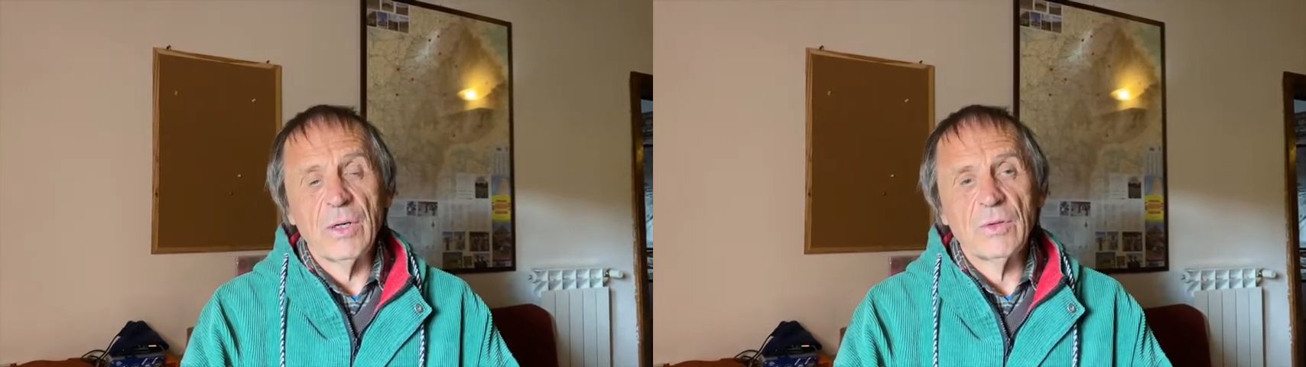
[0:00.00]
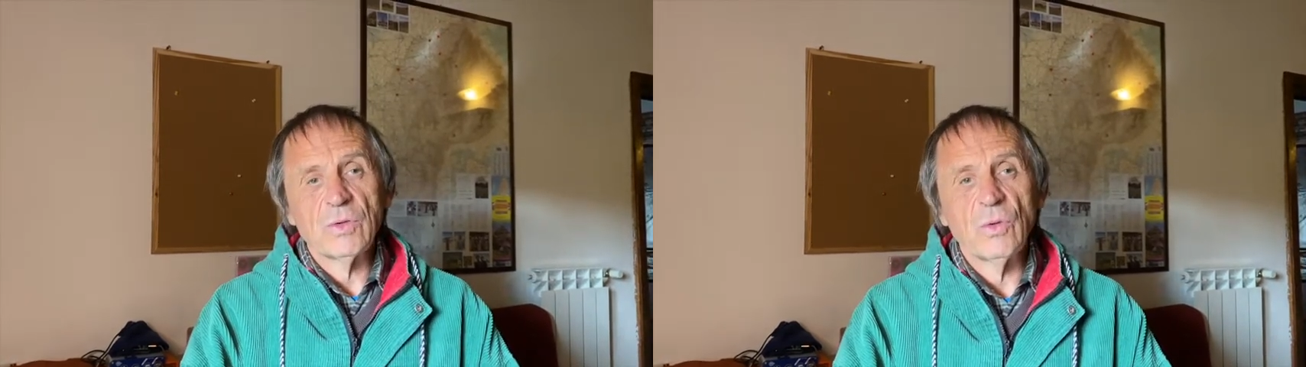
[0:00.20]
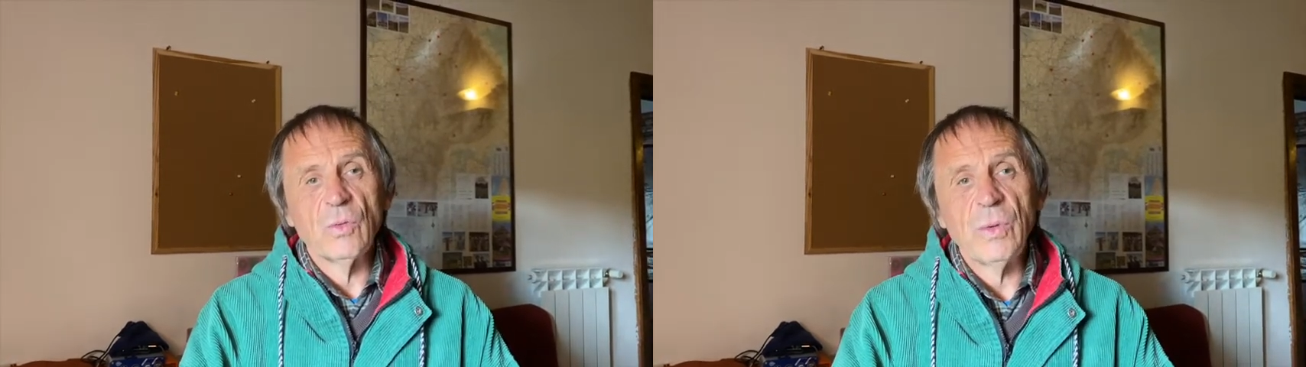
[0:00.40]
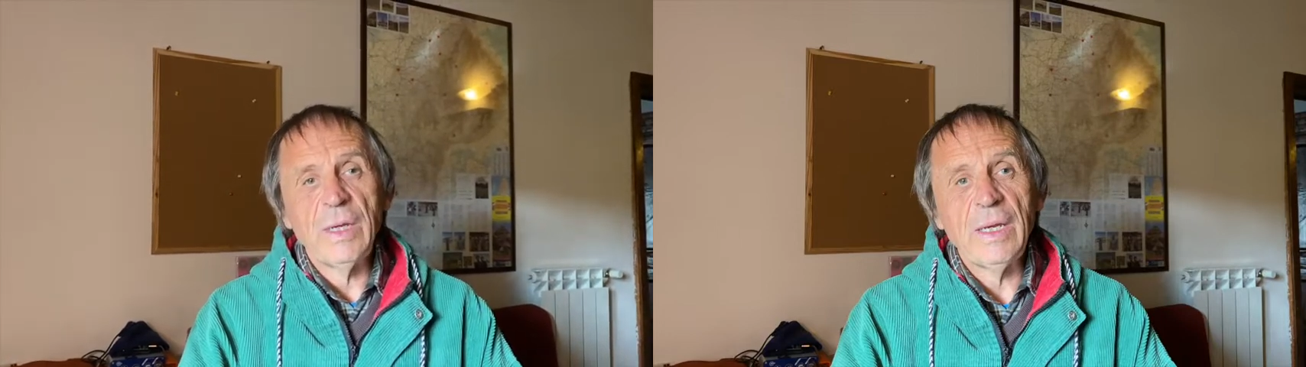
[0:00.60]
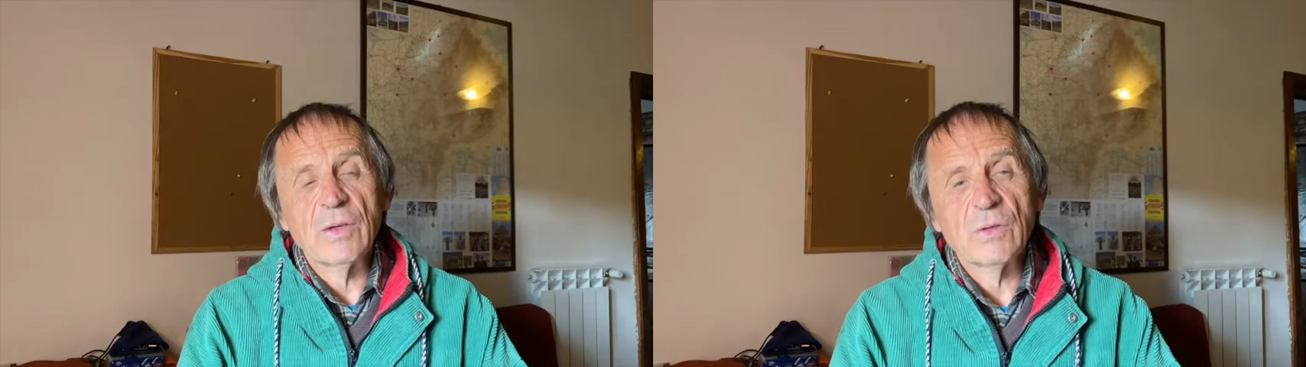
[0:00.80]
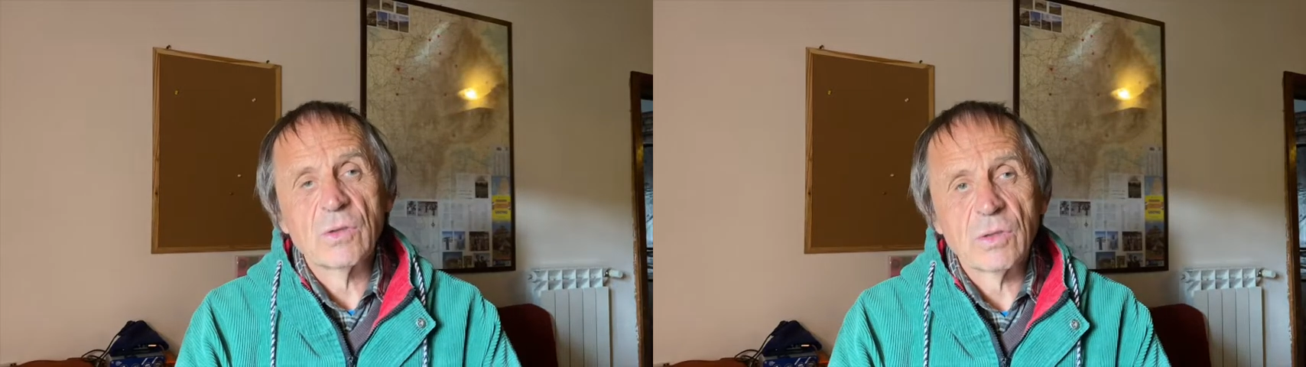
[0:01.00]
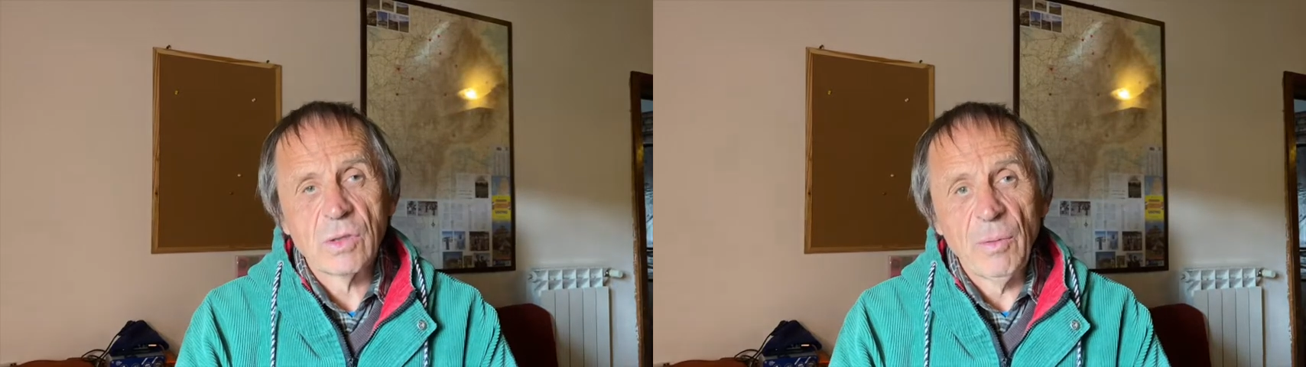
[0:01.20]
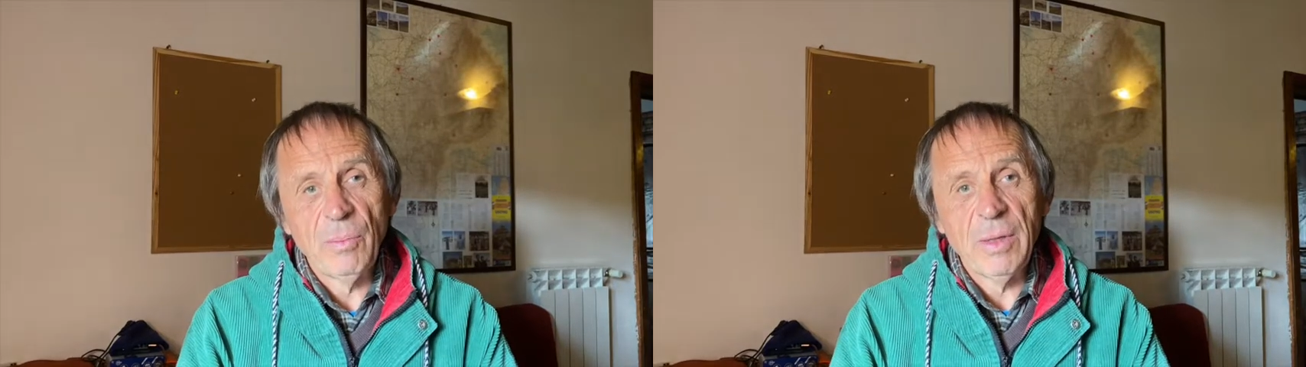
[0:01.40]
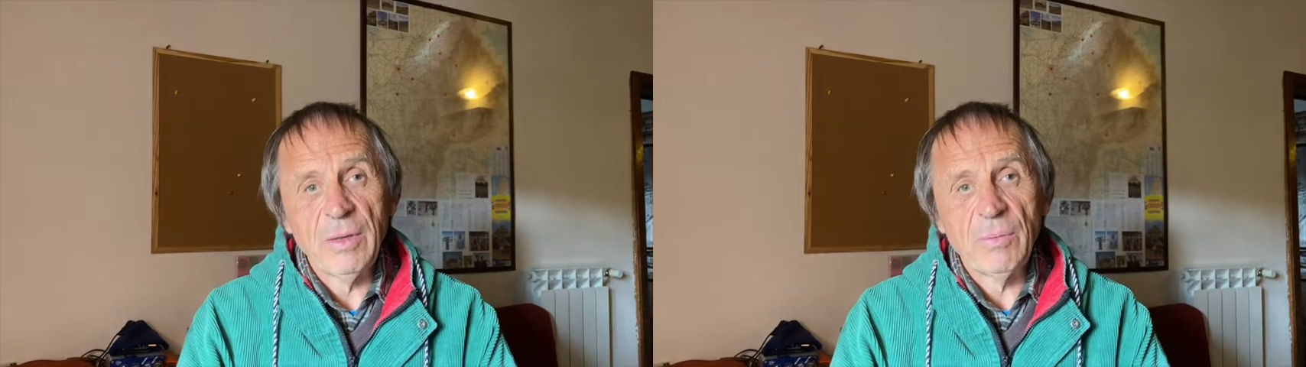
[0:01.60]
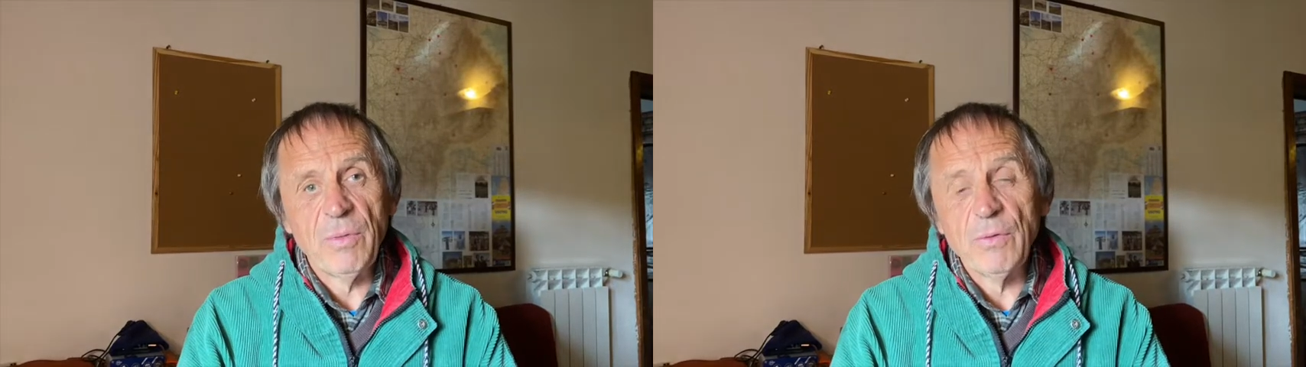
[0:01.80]
So we stop
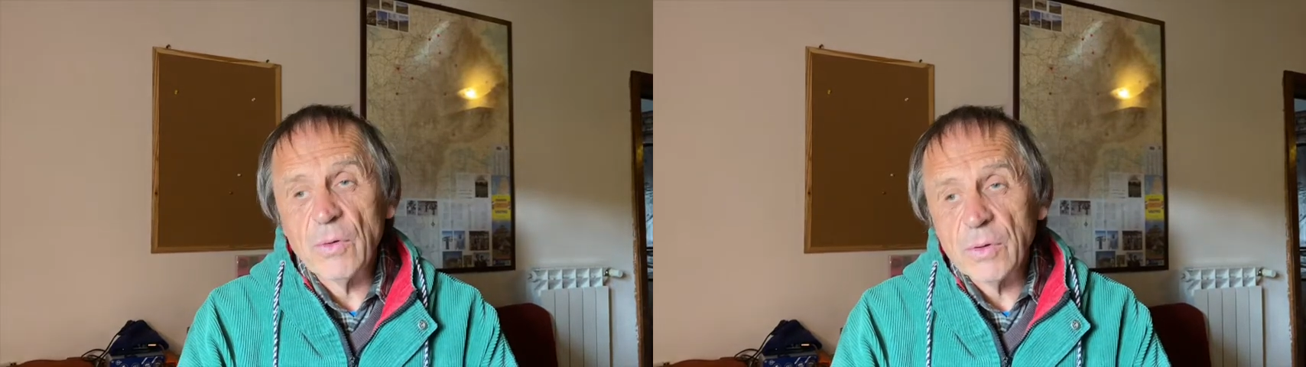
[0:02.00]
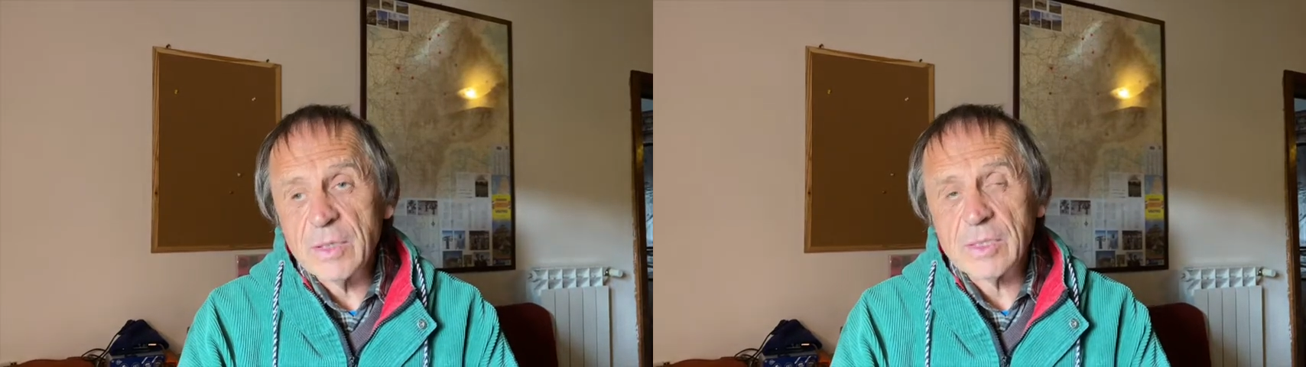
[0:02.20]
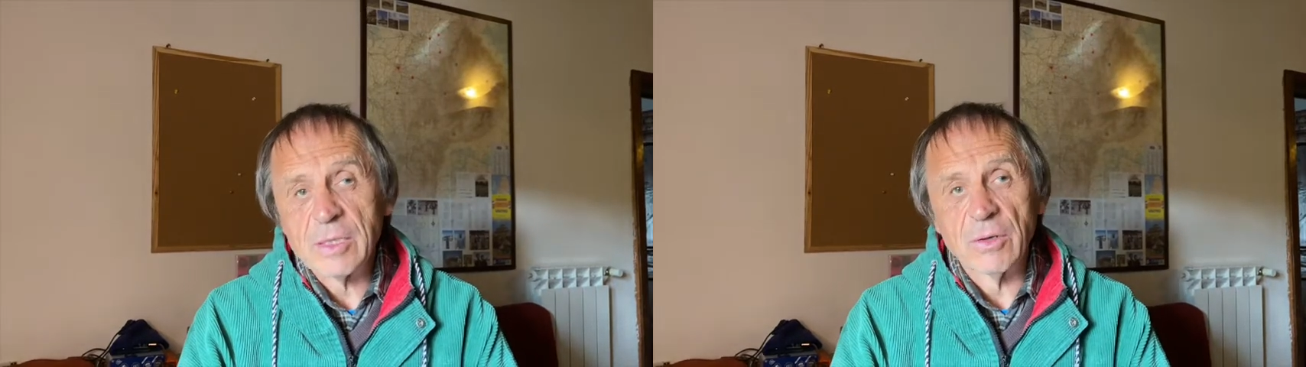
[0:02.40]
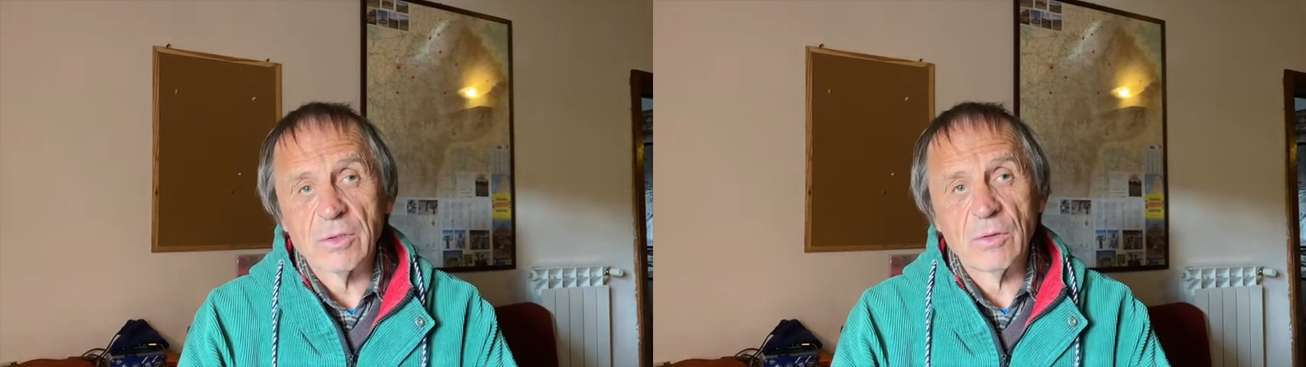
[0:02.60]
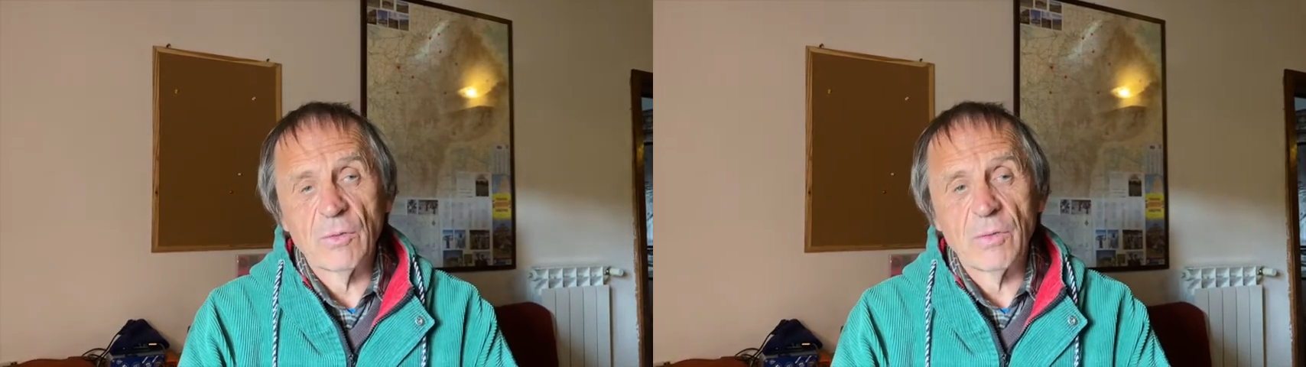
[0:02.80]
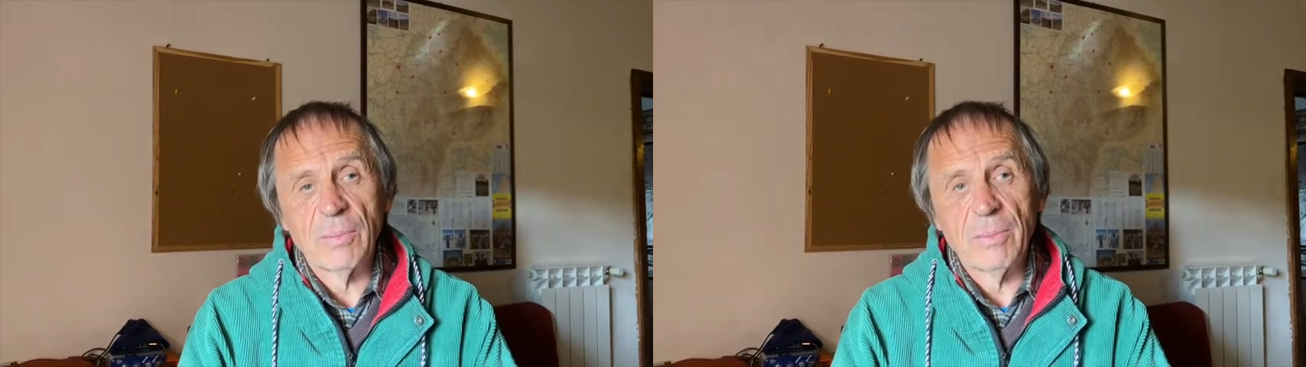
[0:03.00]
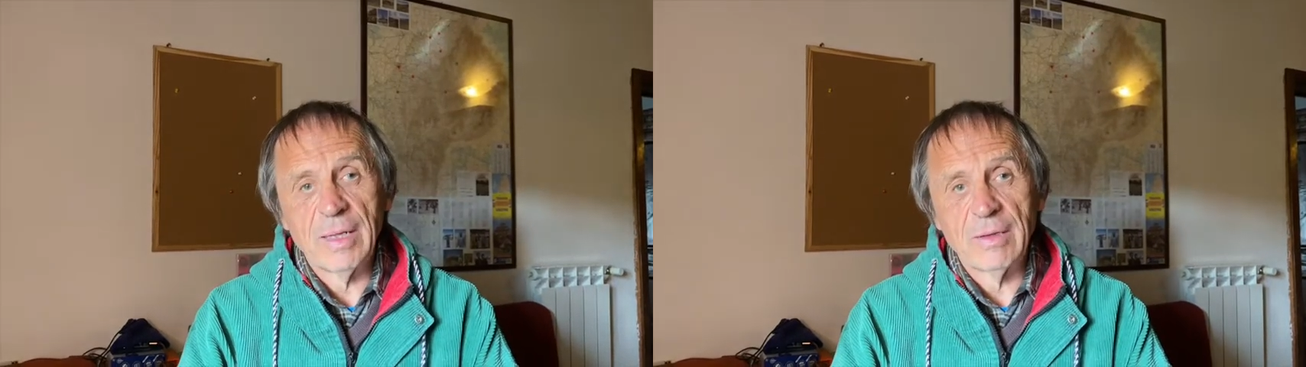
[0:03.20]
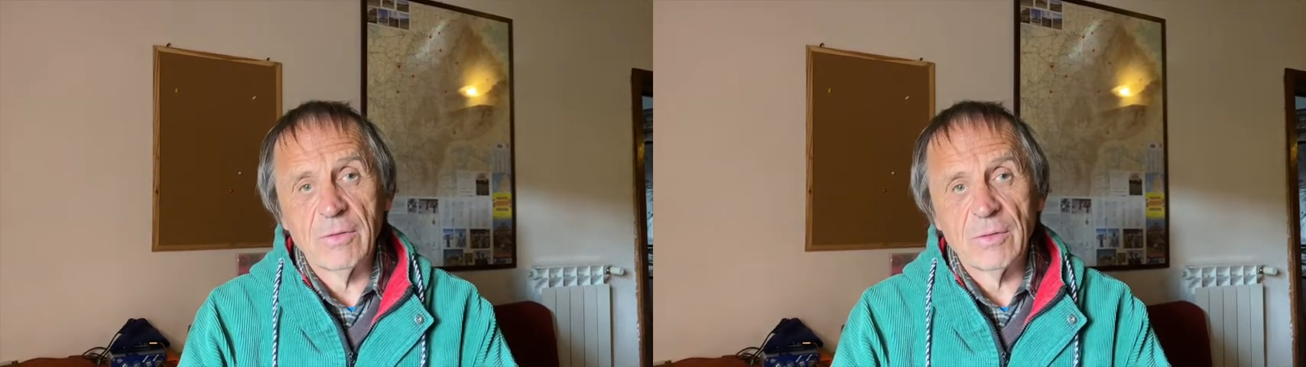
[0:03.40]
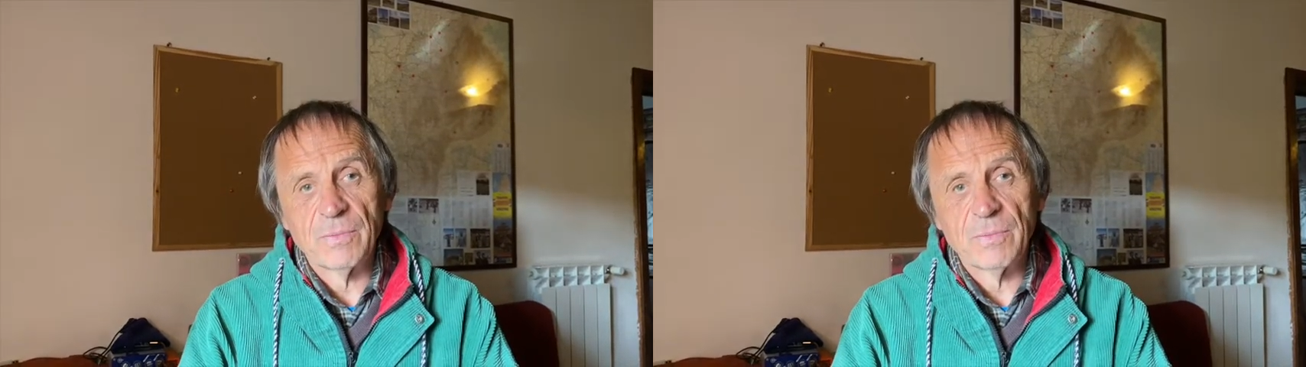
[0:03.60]
it before it starts to ferment.